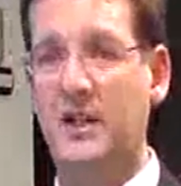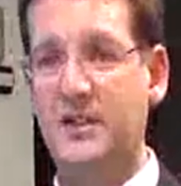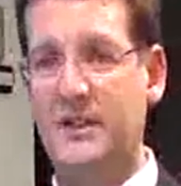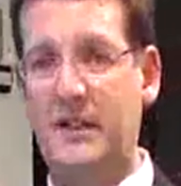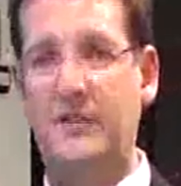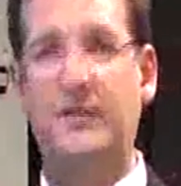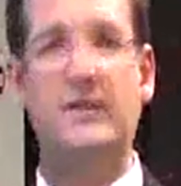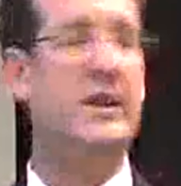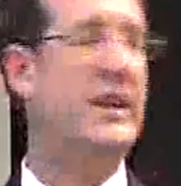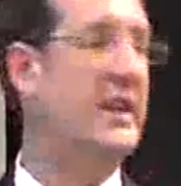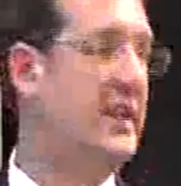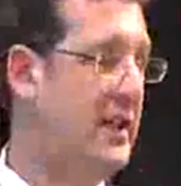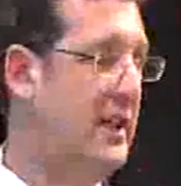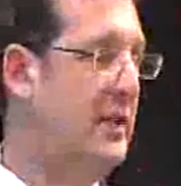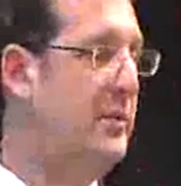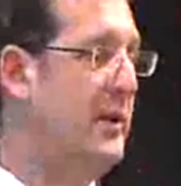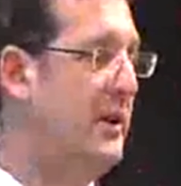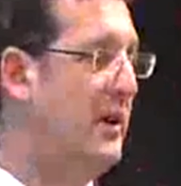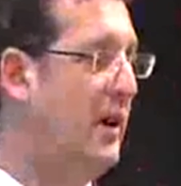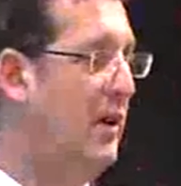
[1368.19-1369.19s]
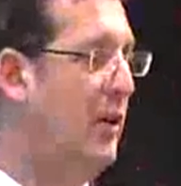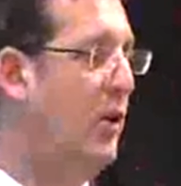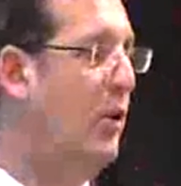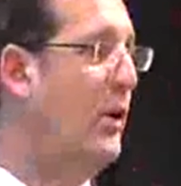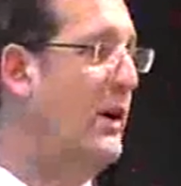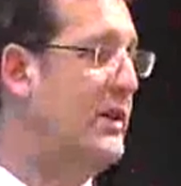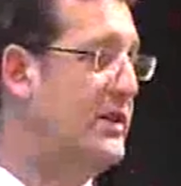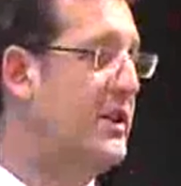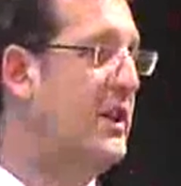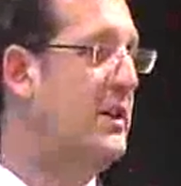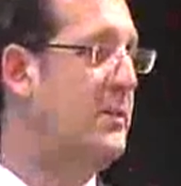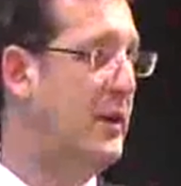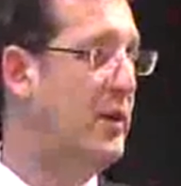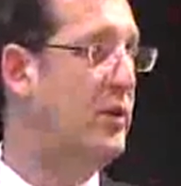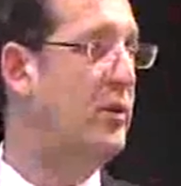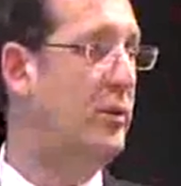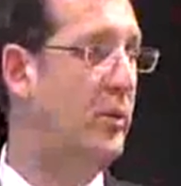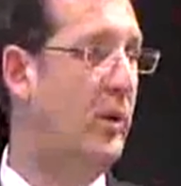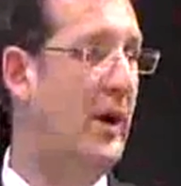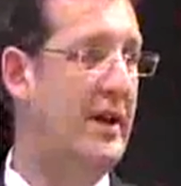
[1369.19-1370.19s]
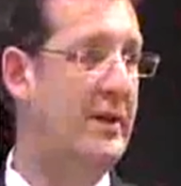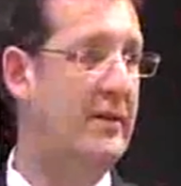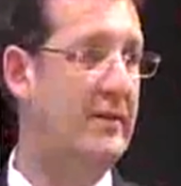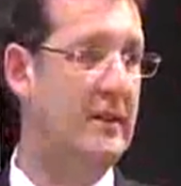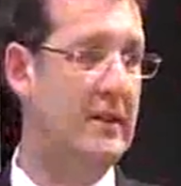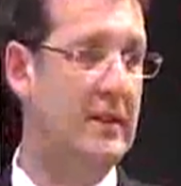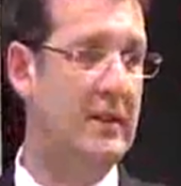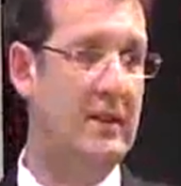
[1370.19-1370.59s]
I definitely keep it. I always keep a good one.